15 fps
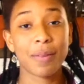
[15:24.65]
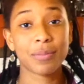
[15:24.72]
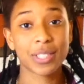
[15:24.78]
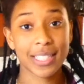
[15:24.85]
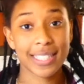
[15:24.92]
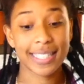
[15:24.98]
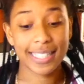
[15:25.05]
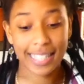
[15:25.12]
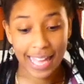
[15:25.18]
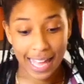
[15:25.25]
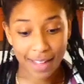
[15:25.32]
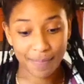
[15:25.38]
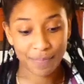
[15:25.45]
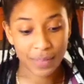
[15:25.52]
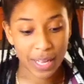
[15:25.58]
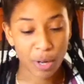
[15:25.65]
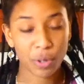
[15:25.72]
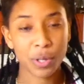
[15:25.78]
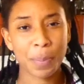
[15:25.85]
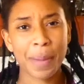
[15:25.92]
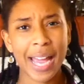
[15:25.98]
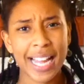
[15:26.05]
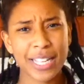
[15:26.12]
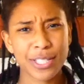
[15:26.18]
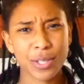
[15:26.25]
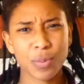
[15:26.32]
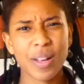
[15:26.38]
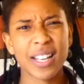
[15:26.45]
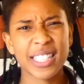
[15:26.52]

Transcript: just to get it on a page as well.